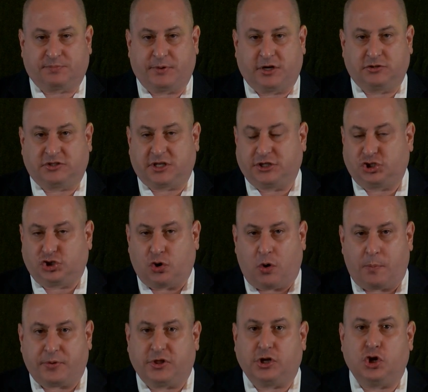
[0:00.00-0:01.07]
because they show
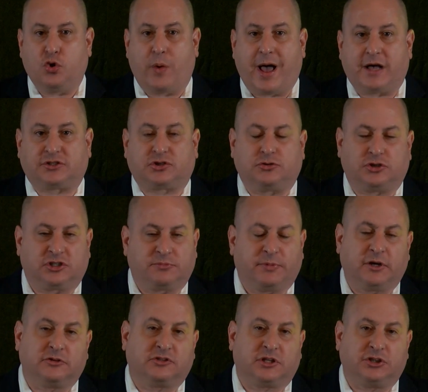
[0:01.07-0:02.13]
up in the US or just
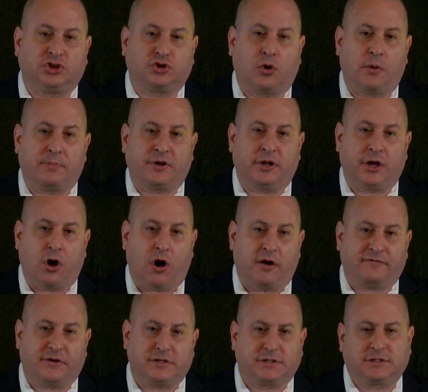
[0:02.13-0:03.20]
because they show up in the
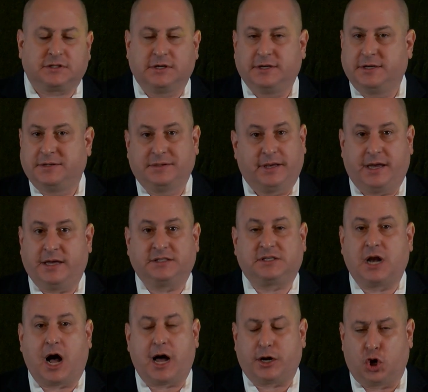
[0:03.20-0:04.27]
office is
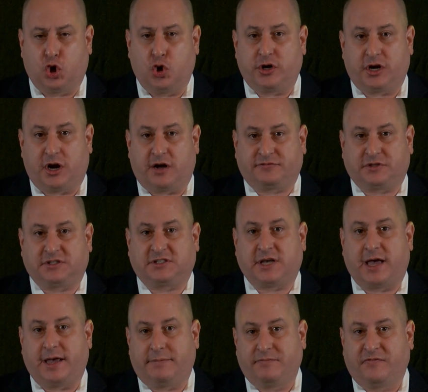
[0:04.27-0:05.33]
not good enough to
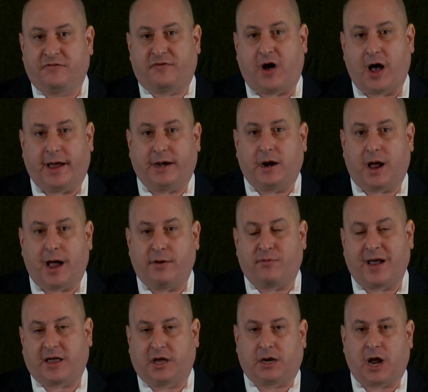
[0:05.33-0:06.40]
say, fine, I
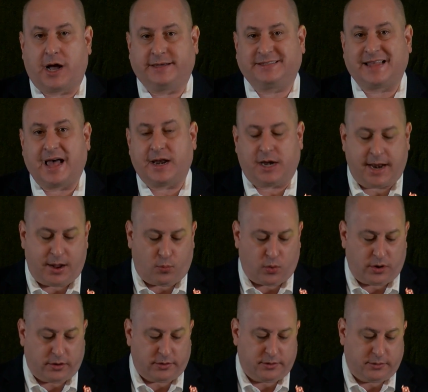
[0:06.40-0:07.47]
recognize that
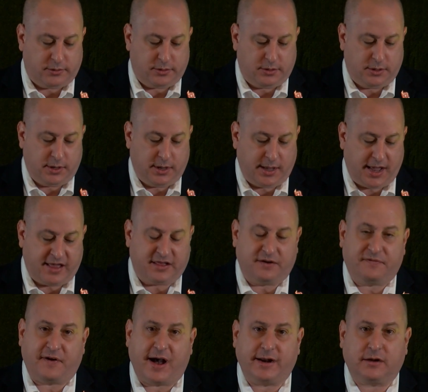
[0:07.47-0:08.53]
network. And then
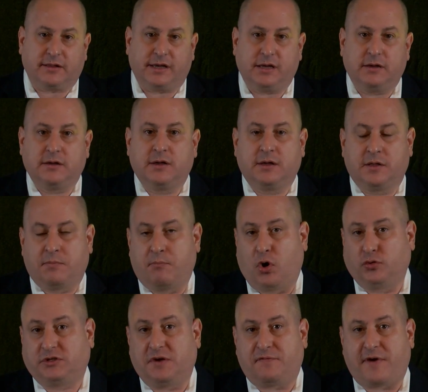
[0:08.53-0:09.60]
finally,
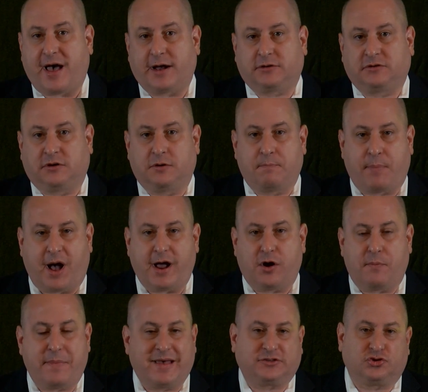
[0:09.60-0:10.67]
multi-factor
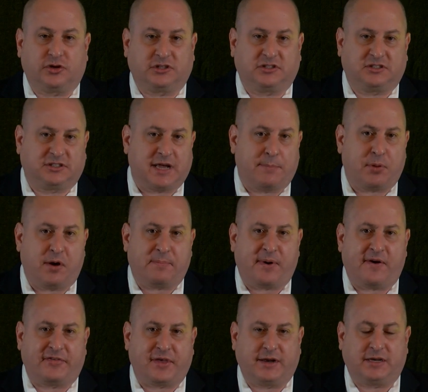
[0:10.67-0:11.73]
biometric step-up
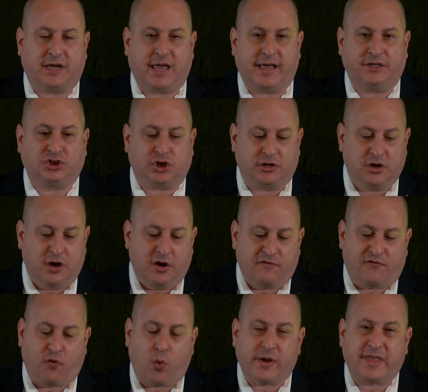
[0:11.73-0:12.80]
authentication
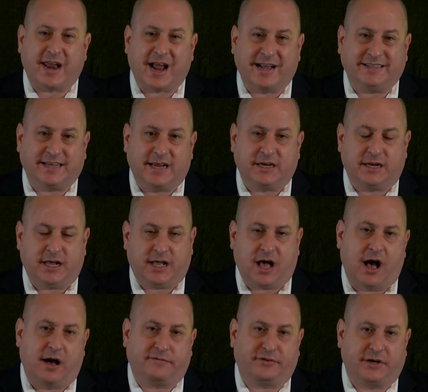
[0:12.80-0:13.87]
for that identity
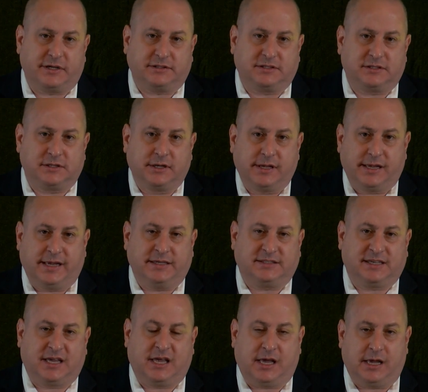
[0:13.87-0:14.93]
confidence
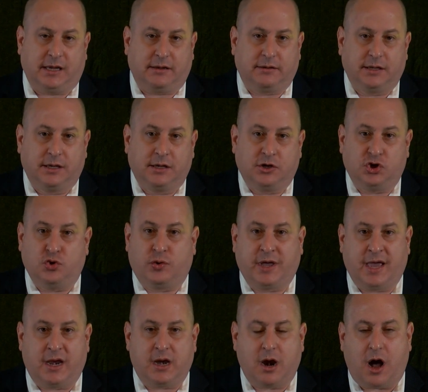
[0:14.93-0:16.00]
is key. You
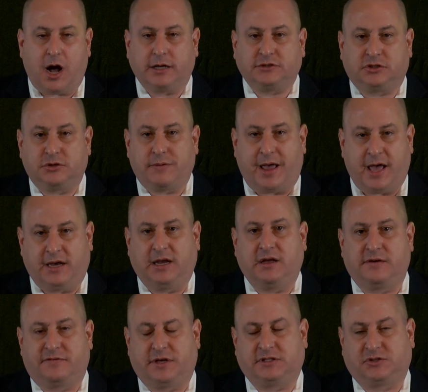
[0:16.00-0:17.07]
cannot do any
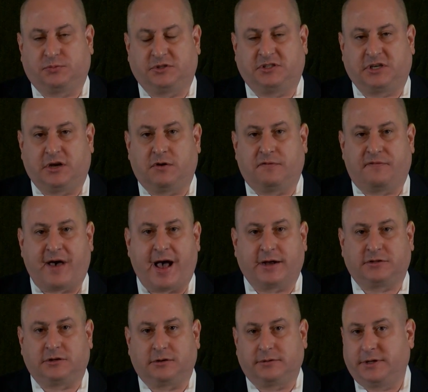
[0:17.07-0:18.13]
of this with single
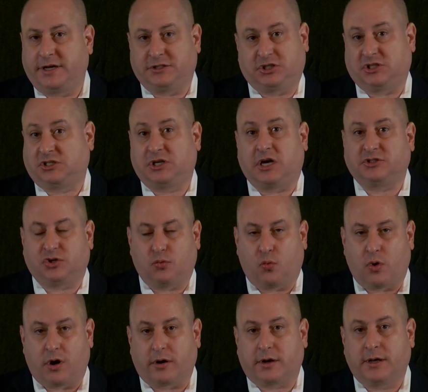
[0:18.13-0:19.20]
factor. It just doesn't
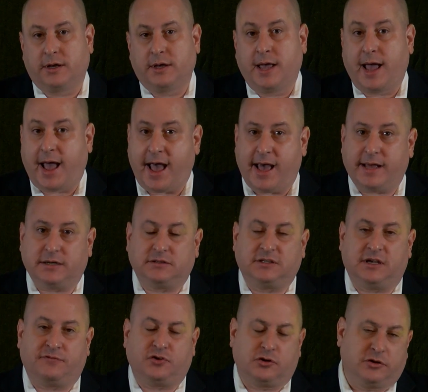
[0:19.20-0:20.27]
work. And
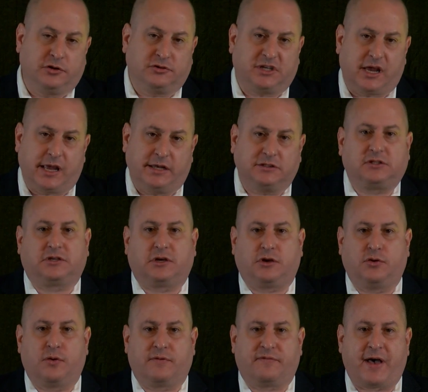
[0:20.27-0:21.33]
if you're using
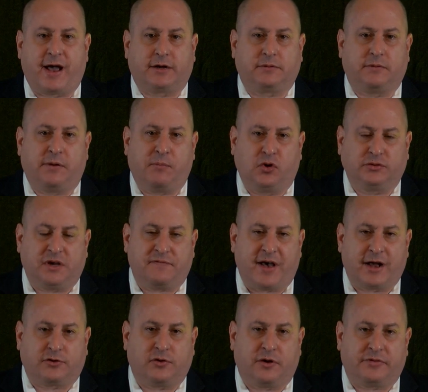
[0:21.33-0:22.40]
insecure
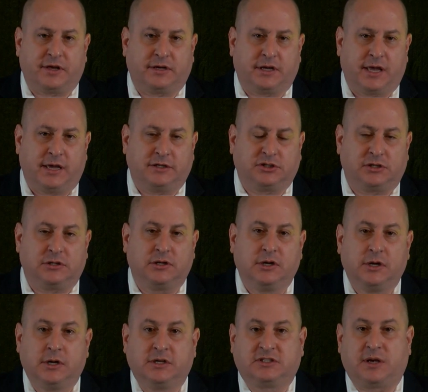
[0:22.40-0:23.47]
multi-factor authentication,
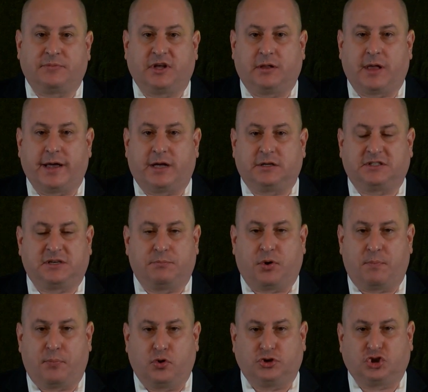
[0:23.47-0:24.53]
something like a
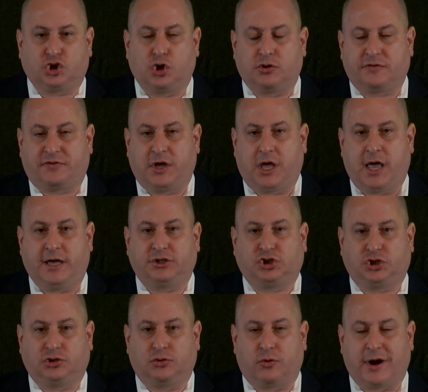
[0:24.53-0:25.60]
simple push
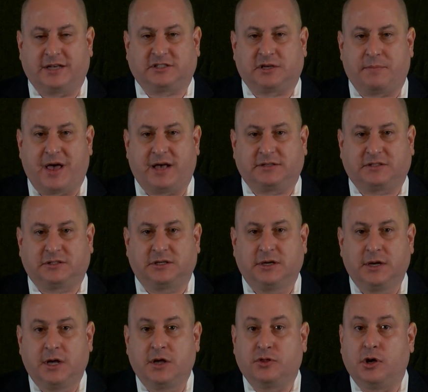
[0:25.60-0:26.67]
notification or SMS,
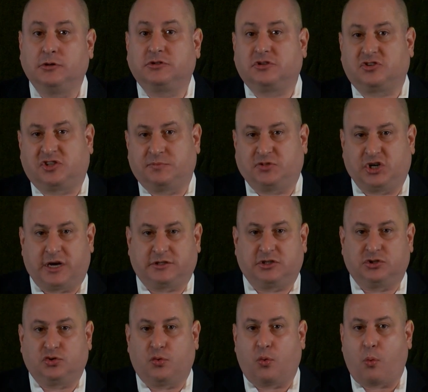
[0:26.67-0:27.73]
those are
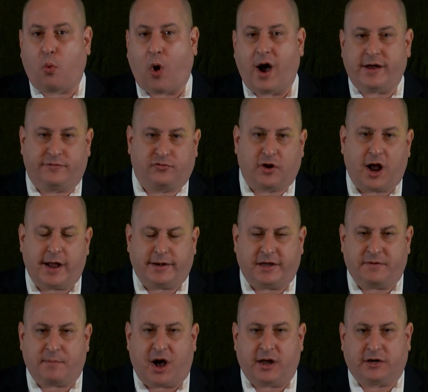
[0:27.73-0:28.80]
subjected to a wide variety
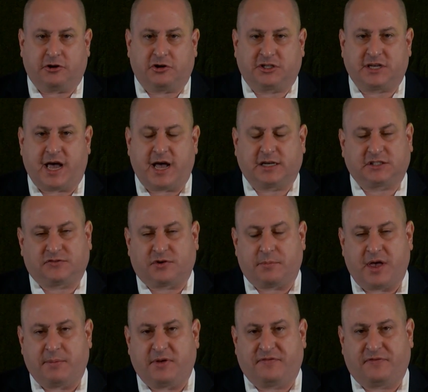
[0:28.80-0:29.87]
of monitor attacks, from
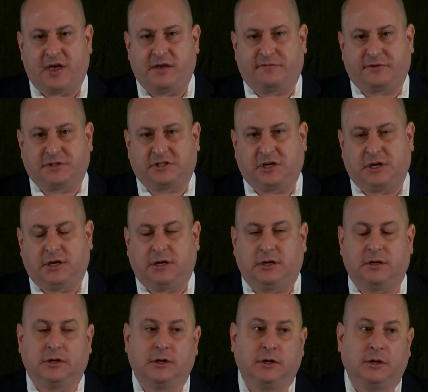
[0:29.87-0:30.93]
MFA fatigue